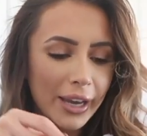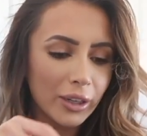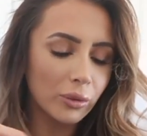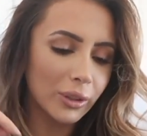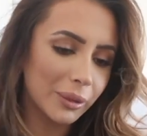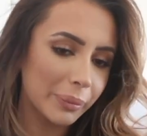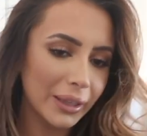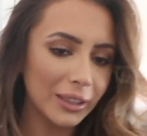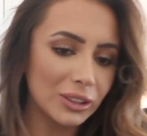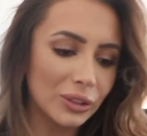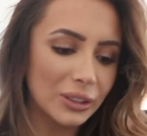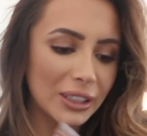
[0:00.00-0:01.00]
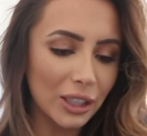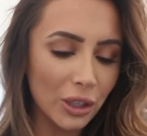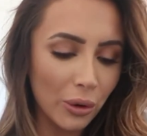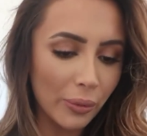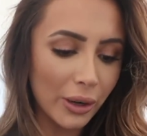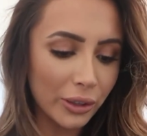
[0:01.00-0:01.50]
I don't like bathing suits that
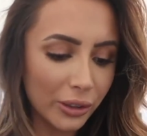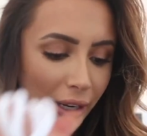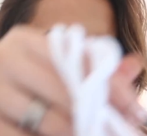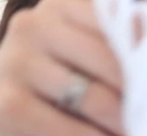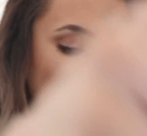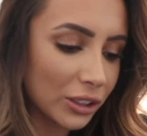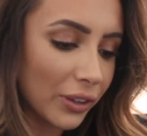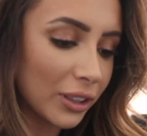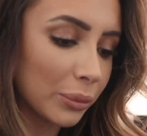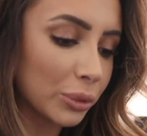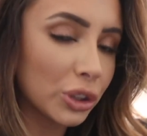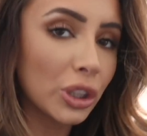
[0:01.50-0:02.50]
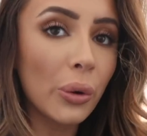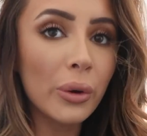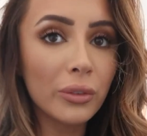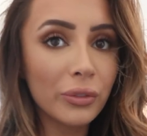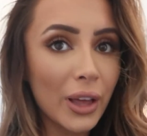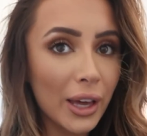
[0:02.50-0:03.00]
go around your neck. I just find them so
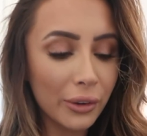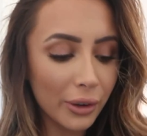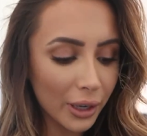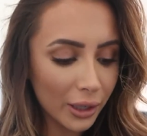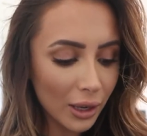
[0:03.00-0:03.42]
unflattering.